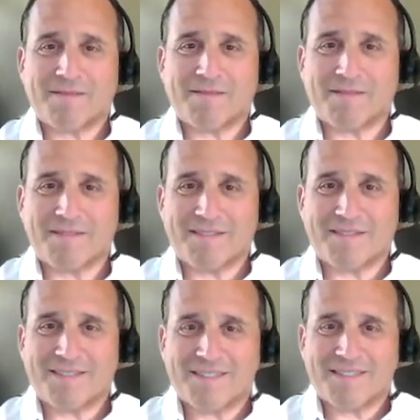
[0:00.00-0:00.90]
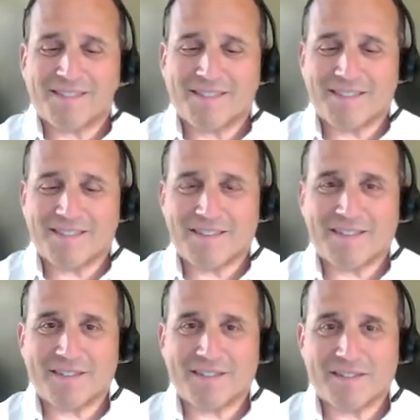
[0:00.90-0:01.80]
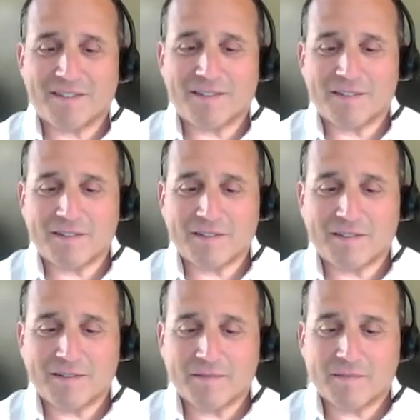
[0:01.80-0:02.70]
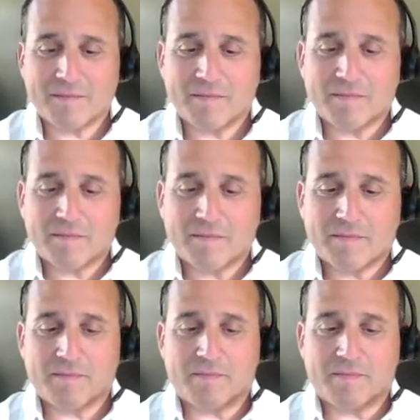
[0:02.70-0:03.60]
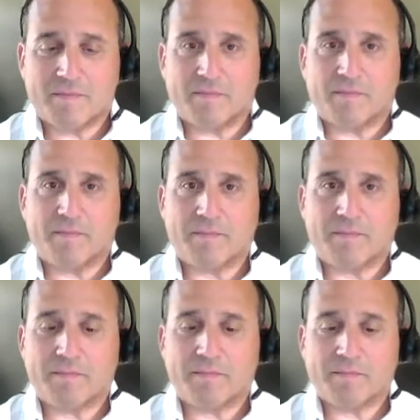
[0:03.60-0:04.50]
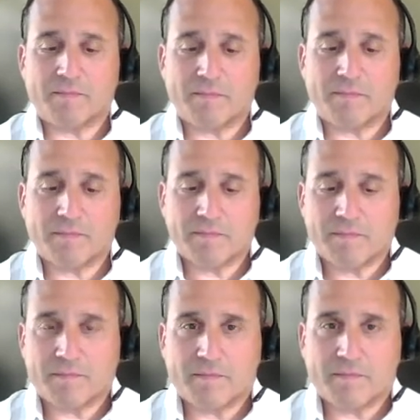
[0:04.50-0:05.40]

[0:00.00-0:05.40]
The person shown says nothing.